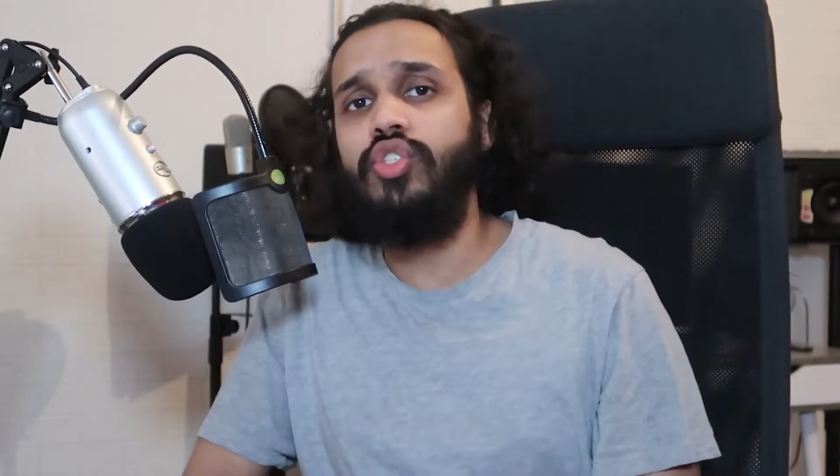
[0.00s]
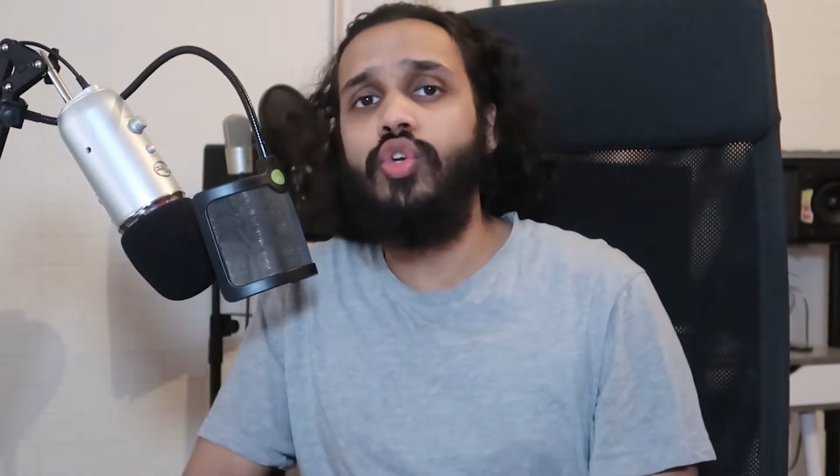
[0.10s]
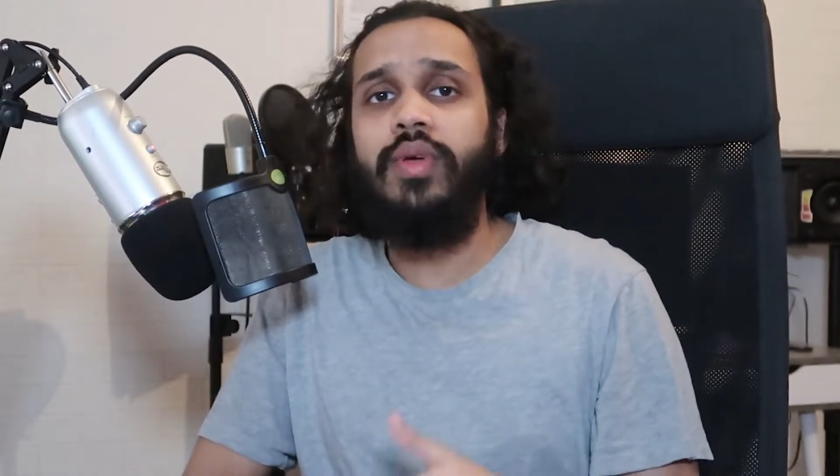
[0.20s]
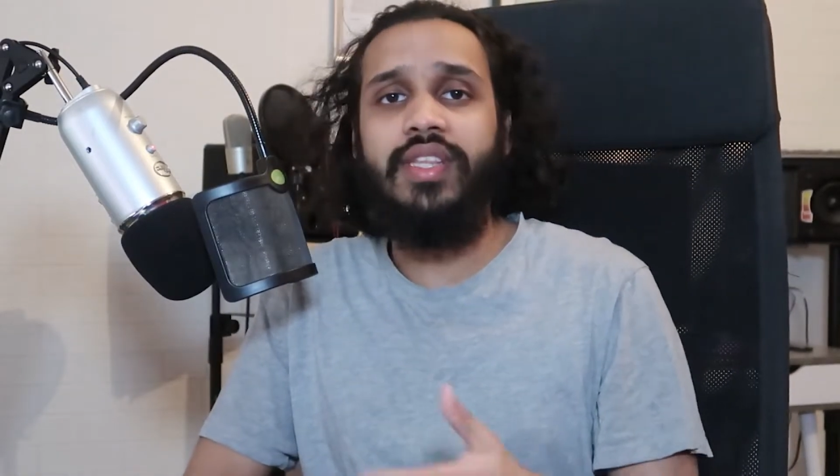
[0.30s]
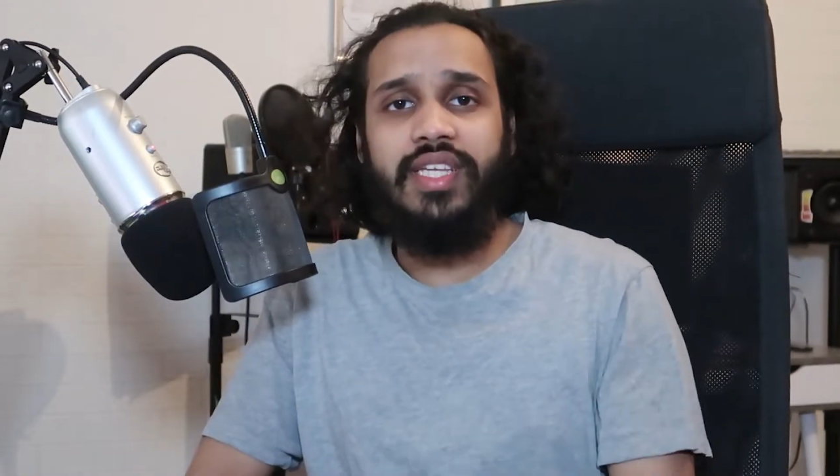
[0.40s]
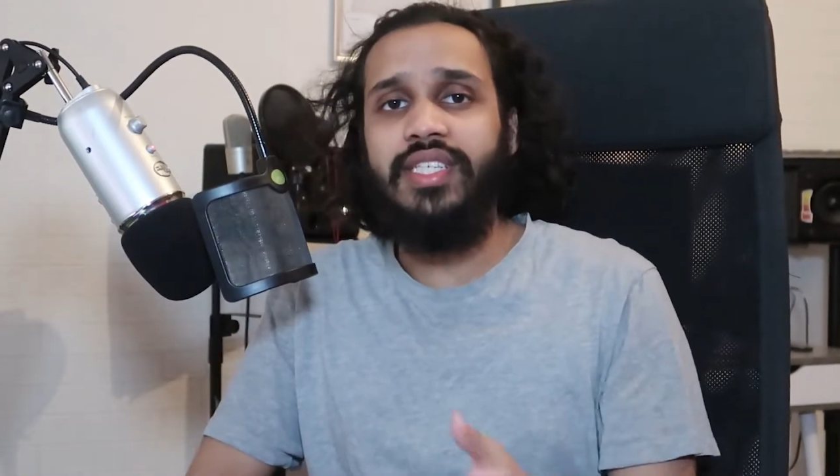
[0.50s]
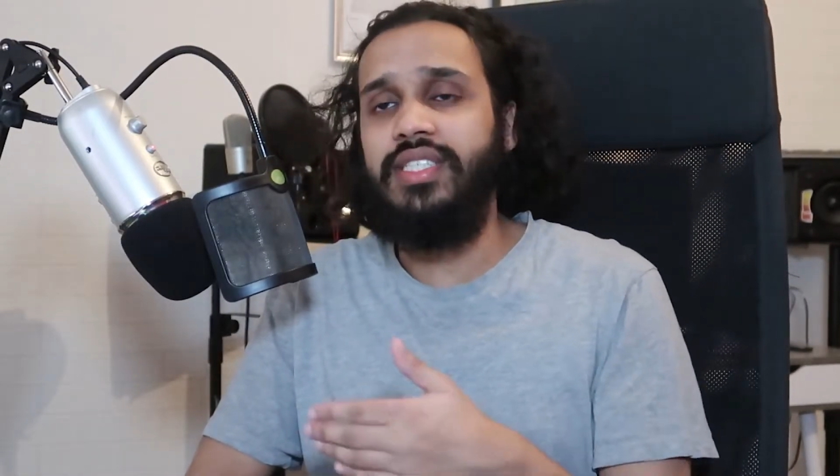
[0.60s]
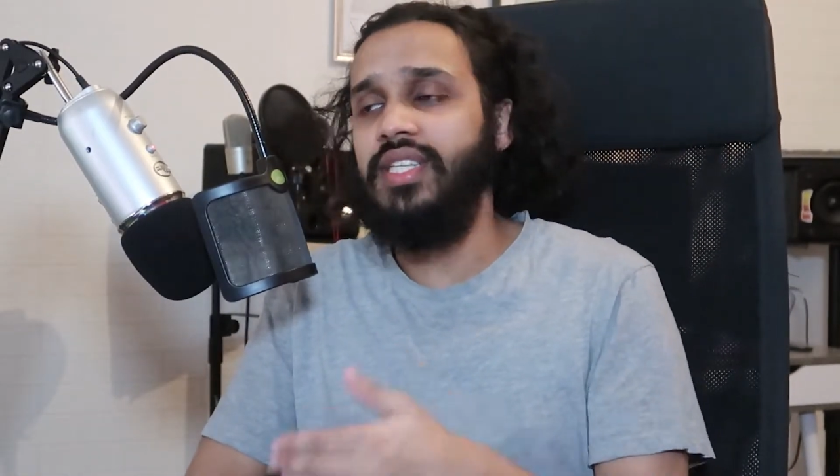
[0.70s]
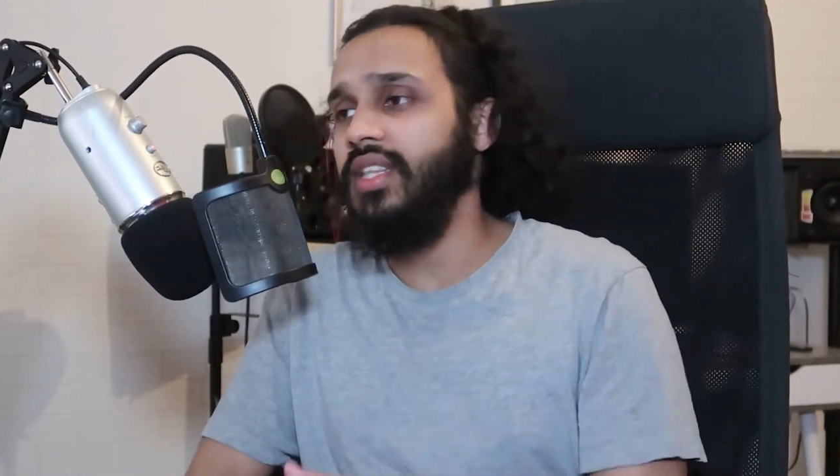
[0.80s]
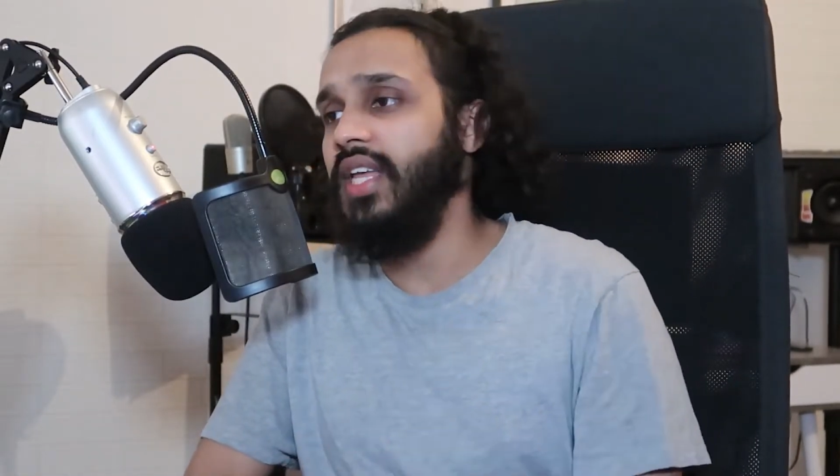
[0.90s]
doing
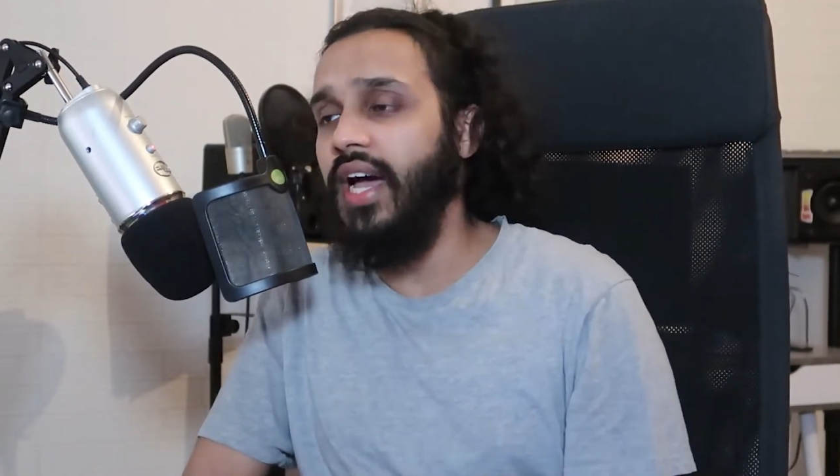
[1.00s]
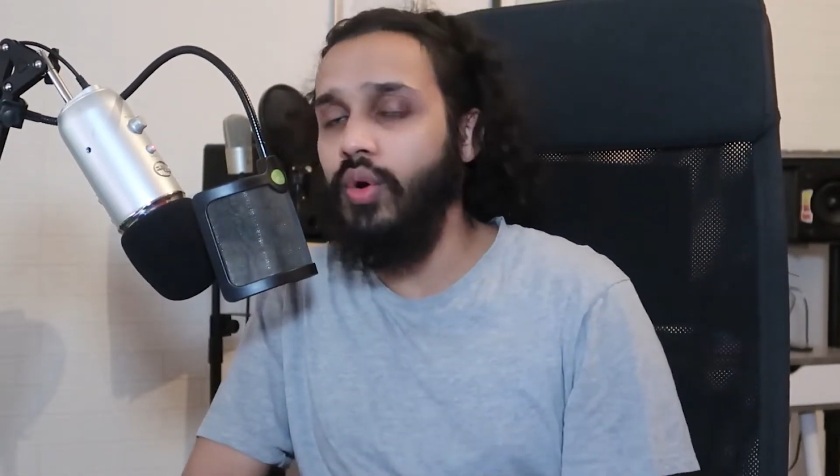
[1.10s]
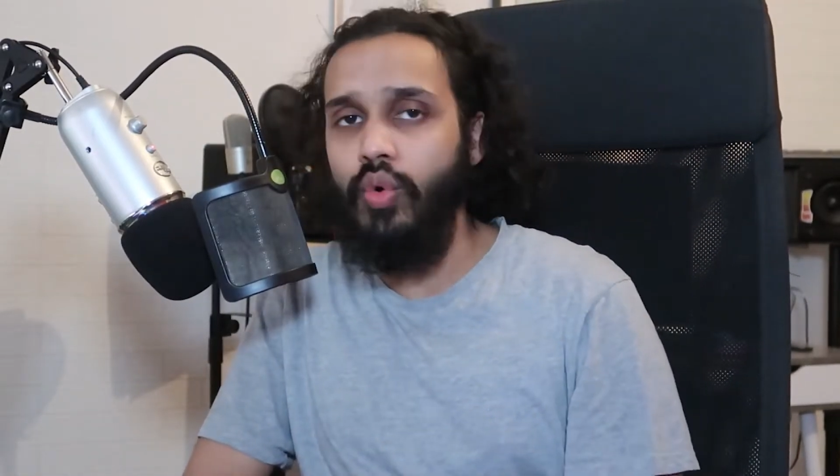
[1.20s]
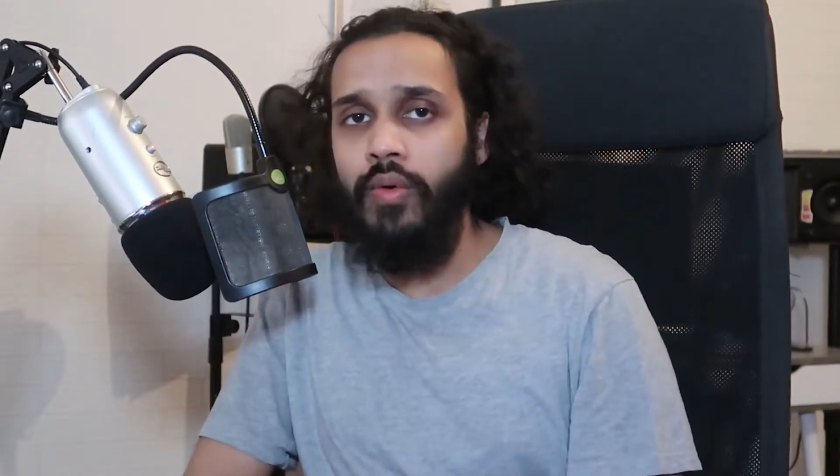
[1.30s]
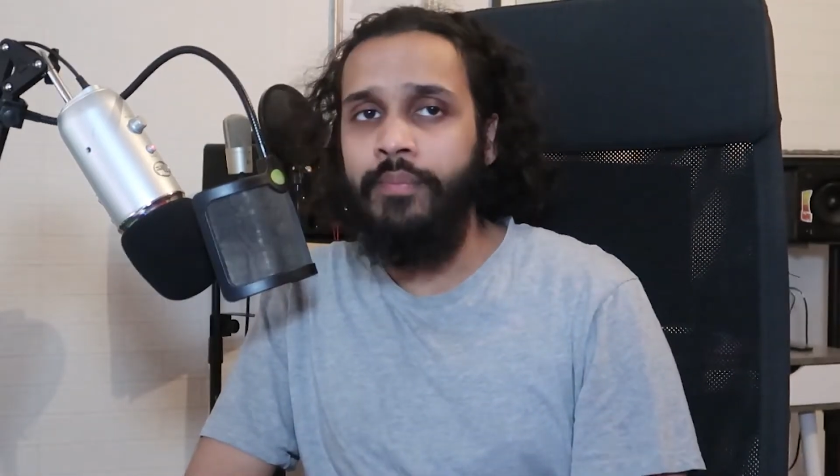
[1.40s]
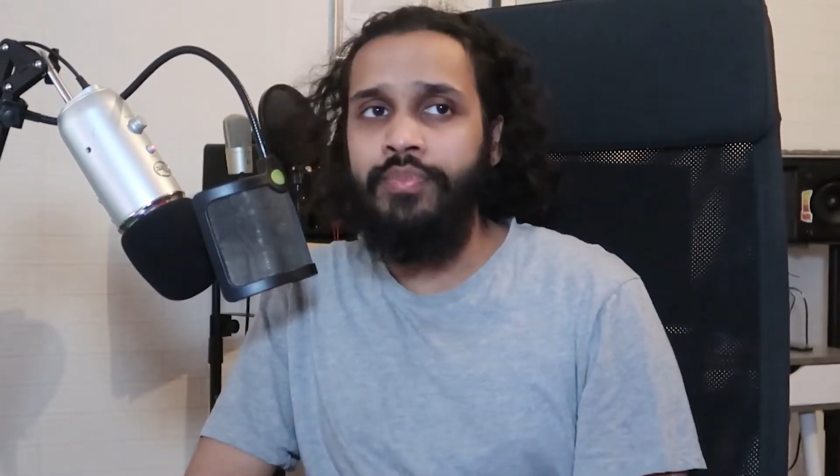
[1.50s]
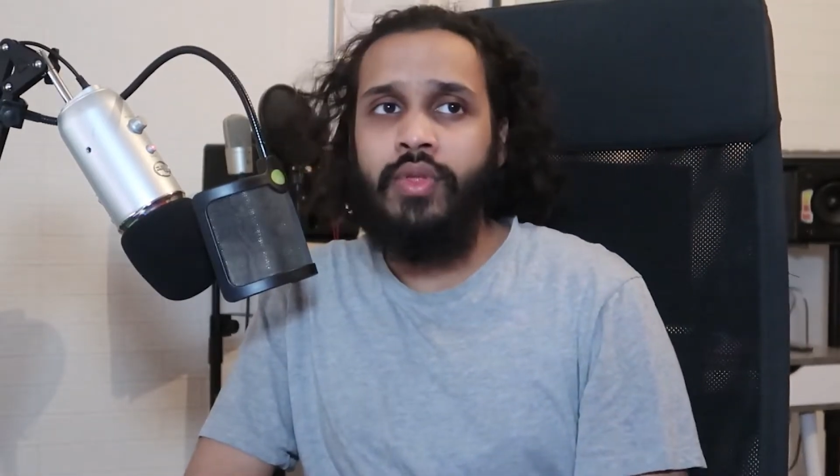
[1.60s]
this and that, or